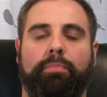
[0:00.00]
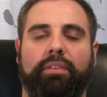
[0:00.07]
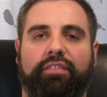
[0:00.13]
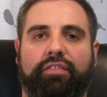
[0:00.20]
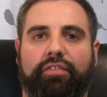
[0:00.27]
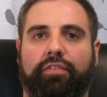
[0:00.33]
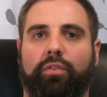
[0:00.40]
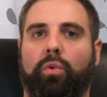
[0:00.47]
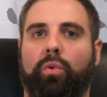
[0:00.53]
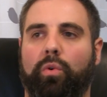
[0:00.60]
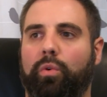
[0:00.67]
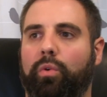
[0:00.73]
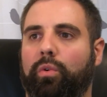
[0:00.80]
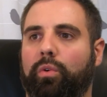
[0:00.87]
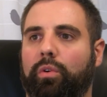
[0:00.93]

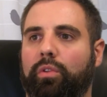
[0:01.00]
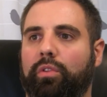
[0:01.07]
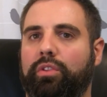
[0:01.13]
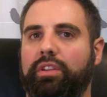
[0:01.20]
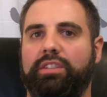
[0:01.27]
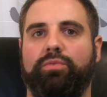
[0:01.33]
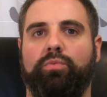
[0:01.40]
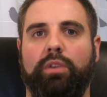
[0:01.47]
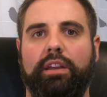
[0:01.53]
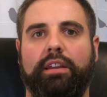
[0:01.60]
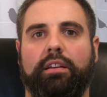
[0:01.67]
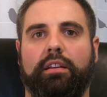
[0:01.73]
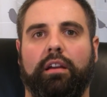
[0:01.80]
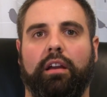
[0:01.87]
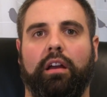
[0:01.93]
Before this
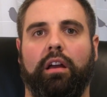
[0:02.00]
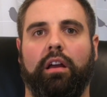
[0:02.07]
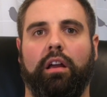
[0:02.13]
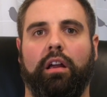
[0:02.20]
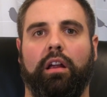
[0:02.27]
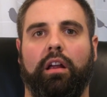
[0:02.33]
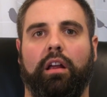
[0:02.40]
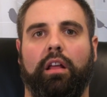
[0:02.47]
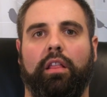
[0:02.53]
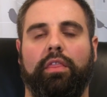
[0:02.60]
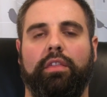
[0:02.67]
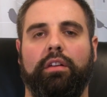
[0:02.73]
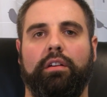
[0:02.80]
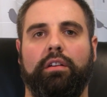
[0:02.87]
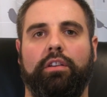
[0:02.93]
week,
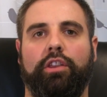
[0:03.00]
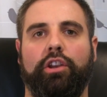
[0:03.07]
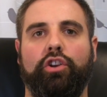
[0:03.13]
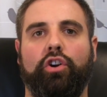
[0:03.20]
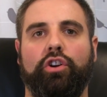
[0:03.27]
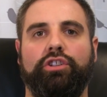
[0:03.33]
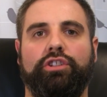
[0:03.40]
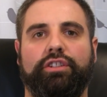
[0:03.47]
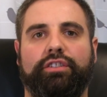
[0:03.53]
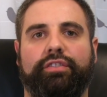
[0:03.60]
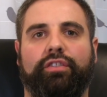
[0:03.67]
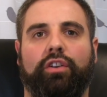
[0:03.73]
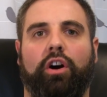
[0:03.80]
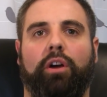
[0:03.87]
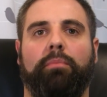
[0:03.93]
the noises
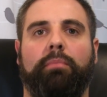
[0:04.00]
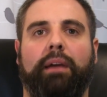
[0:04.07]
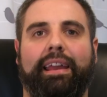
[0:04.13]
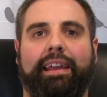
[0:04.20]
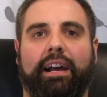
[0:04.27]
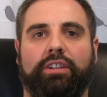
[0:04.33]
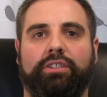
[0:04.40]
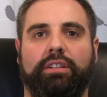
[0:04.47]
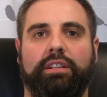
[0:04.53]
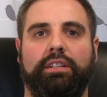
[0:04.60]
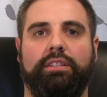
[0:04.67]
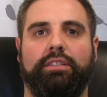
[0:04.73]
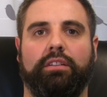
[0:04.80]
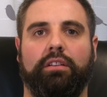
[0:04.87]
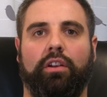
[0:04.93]
from Mike
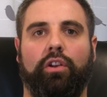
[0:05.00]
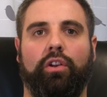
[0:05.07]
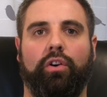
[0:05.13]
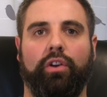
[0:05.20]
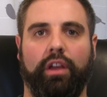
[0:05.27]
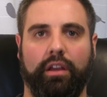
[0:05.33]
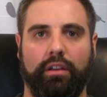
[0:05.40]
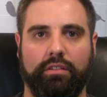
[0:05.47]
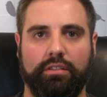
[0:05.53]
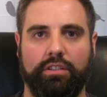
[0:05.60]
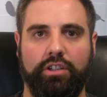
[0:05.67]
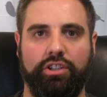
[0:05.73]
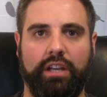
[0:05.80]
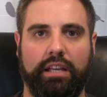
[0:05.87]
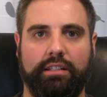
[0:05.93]
Ashley's lawyer
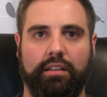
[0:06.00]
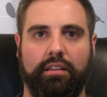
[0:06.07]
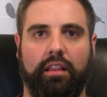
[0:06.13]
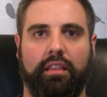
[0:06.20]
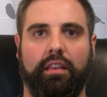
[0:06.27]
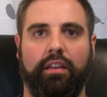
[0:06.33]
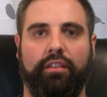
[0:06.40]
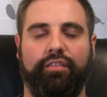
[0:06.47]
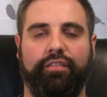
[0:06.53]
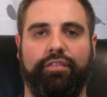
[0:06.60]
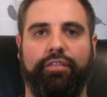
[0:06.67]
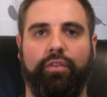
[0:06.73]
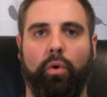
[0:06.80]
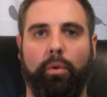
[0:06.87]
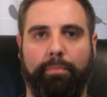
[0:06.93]
suggested that
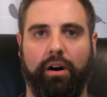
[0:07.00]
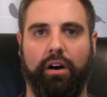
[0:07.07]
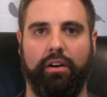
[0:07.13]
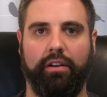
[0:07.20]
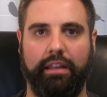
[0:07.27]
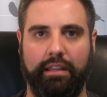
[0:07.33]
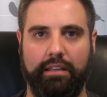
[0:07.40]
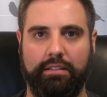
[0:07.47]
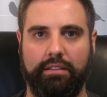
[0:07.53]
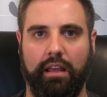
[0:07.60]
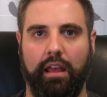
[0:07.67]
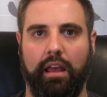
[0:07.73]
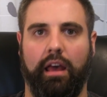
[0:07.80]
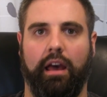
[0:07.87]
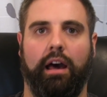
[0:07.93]
4 parties
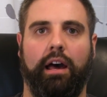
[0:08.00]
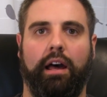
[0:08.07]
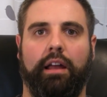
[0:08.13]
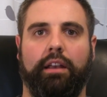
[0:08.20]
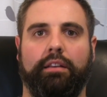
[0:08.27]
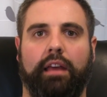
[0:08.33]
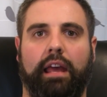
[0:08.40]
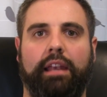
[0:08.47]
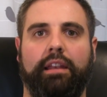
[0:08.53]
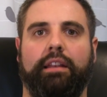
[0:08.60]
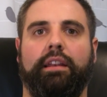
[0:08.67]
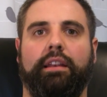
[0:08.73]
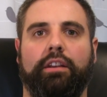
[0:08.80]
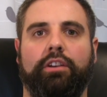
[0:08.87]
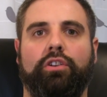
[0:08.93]
had entered
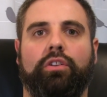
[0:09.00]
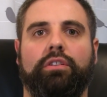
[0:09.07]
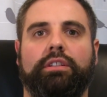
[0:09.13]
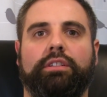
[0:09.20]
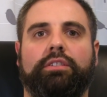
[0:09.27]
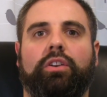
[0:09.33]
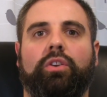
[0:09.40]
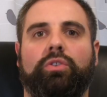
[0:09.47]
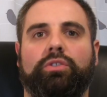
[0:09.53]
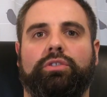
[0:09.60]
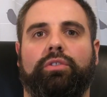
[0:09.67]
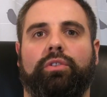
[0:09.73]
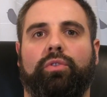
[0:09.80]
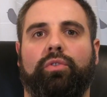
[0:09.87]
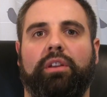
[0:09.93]
into
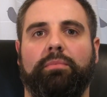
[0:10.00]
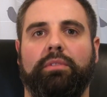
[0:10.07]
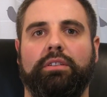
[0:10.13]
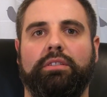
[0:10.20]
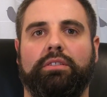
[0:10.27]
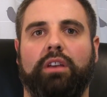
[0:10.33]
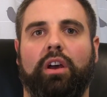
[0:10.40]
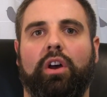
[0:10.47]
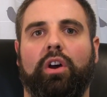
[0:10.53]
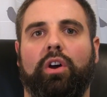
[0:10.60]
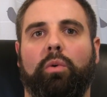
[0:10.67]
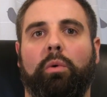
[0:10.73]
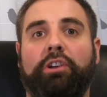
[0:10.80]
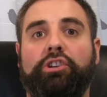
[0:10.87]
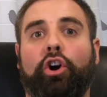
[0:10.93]
non-disclosure agreements,
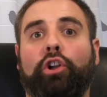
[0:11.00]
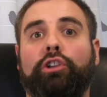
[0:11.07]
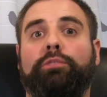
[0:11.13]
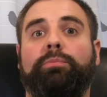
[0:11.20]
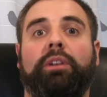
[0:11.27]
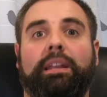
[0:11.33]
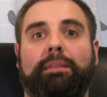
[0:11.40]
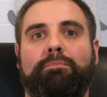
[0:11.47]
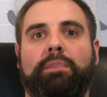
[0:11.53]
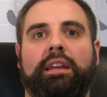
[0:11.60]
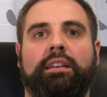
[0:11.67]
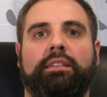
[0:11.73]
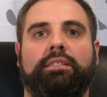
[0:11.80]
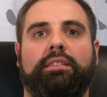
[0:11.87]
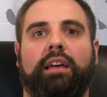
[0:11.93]
which ultimately
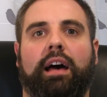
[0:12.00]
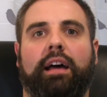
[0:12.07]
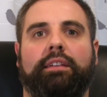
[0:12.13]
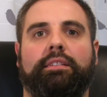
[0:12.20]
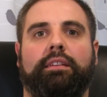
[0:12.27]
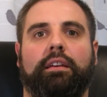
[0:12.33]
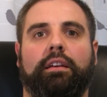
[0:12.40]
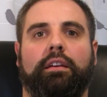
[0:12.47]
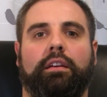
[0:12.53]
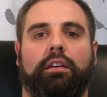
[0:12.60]
means that